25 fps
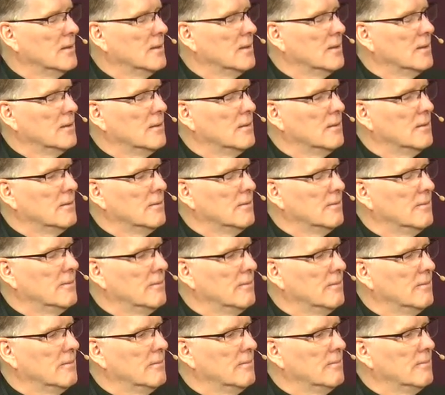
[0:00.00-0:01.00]

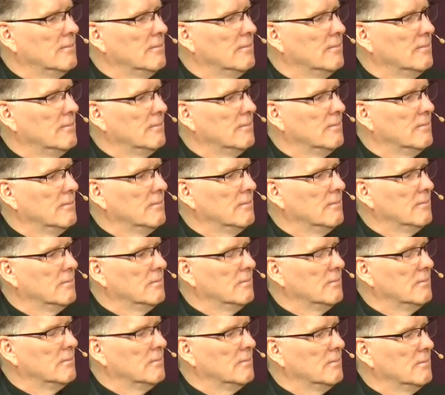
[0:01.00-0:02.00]

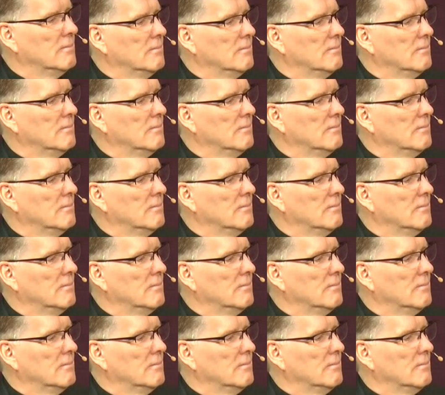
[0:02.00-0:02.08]
(silence)